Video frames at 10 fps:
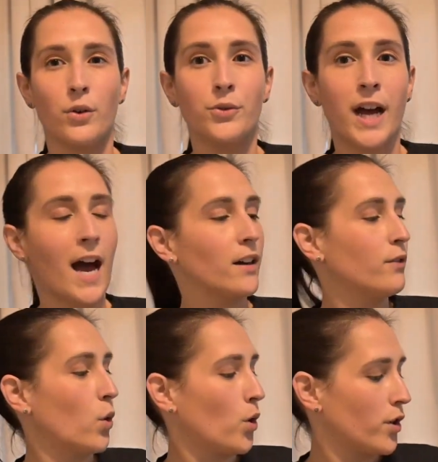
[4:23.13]
Una Out
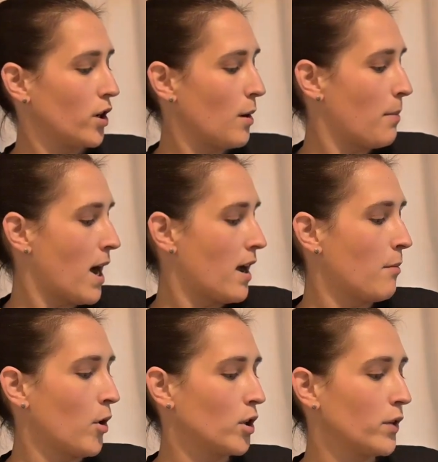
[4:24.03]
of Order by
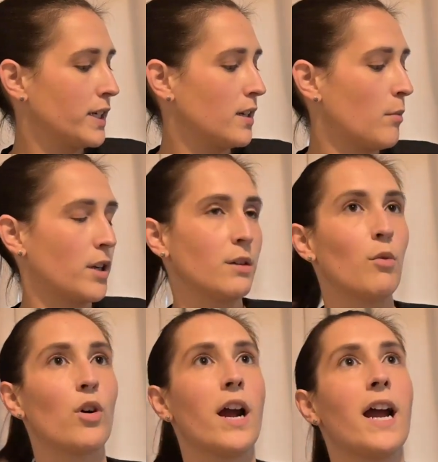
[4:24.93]
Margarita
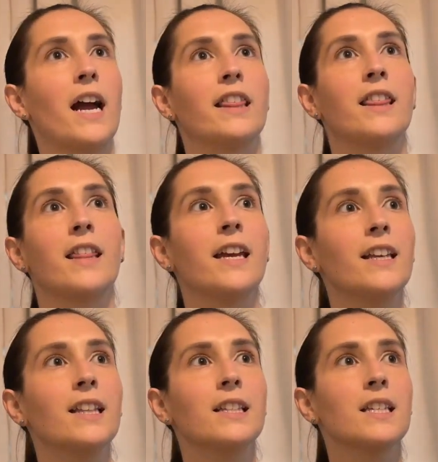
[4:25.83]
Montemore. I
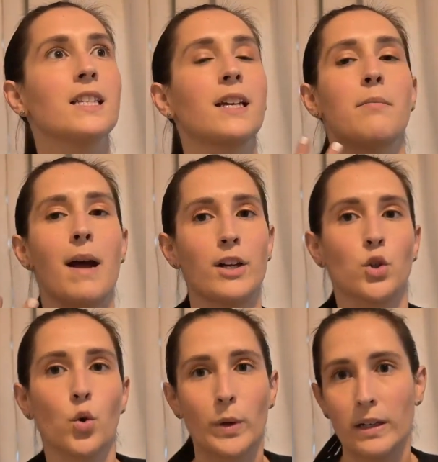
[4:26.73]
think this is like
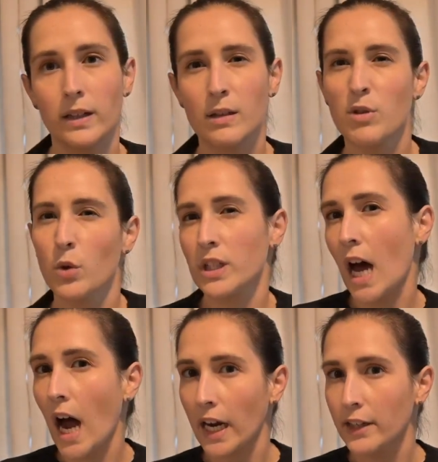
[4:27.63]
magical realism, so it's
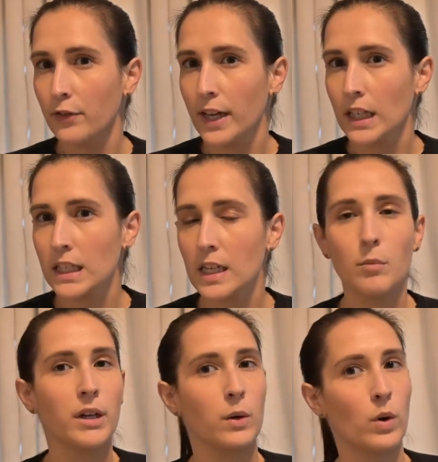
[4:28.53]
kind of fantasy,
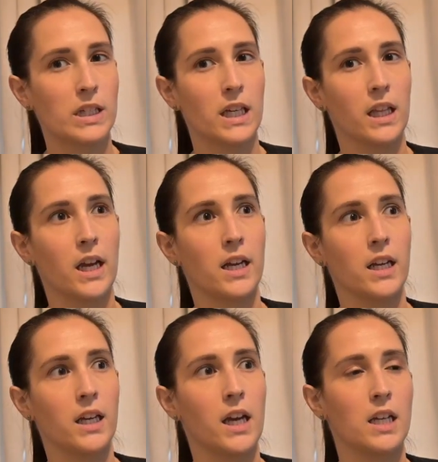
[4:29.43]
but it wasn't like
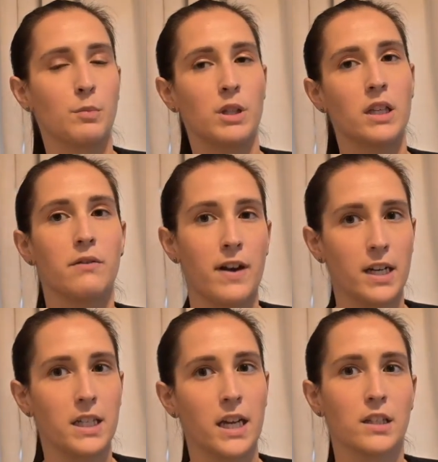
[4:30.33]
explicitly
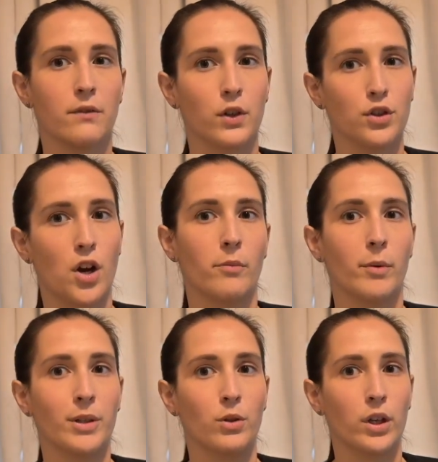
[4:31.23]
fantasy as the first
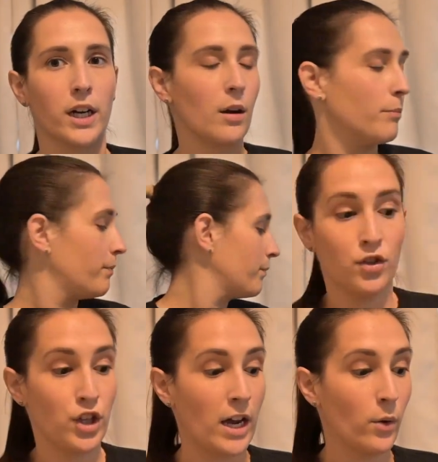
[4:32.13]
genre when you look it up.
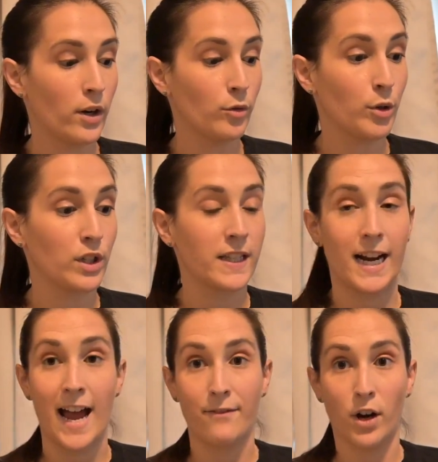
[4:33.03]
Shadowhunter books that
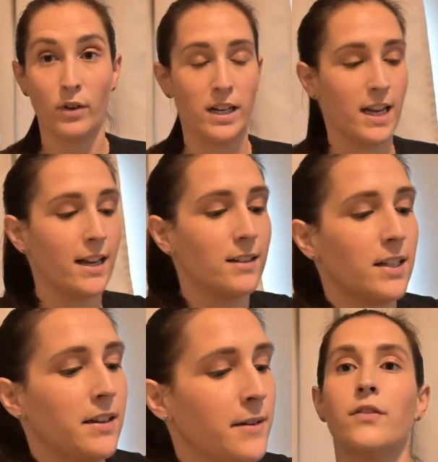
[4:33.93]
I have not read
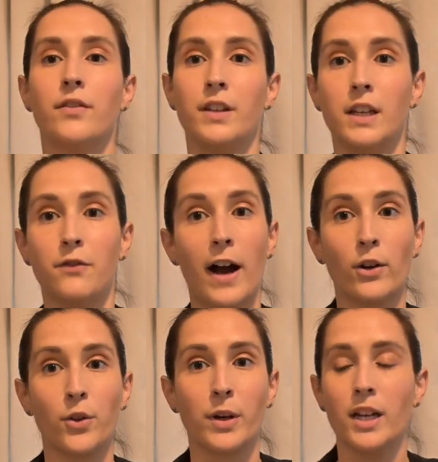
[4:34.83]
yet. The
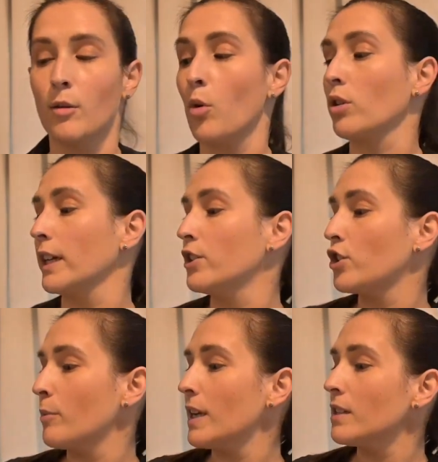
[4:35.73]
final 3 in the Mortal
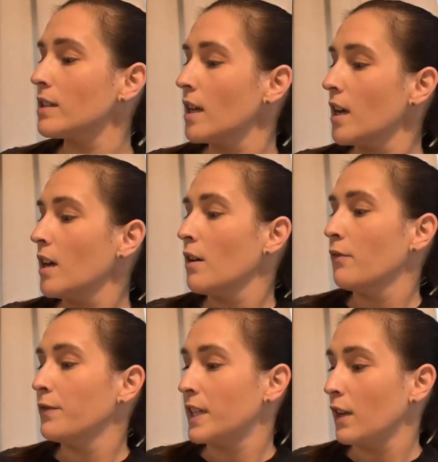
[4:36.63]
Instruments,
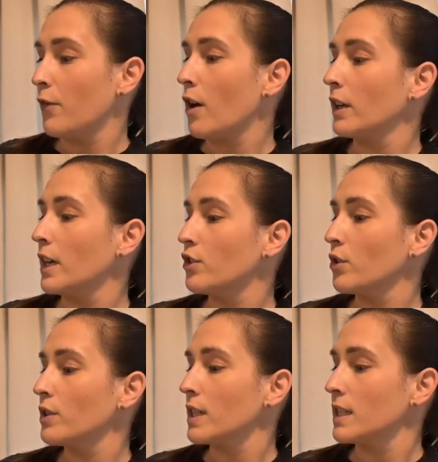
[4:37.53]
City of Fallen
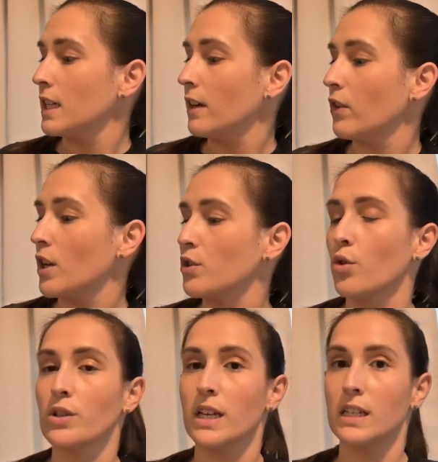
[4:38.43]
Angels, City of Lost
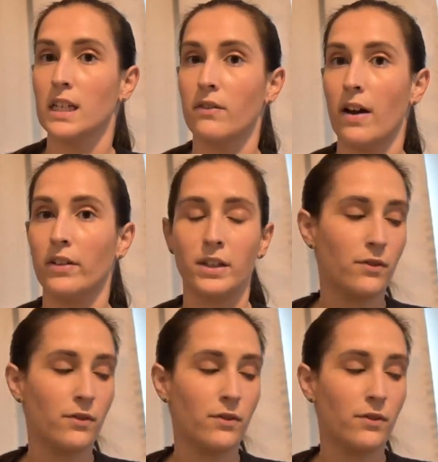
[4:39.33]
Souls, and City of Heavenly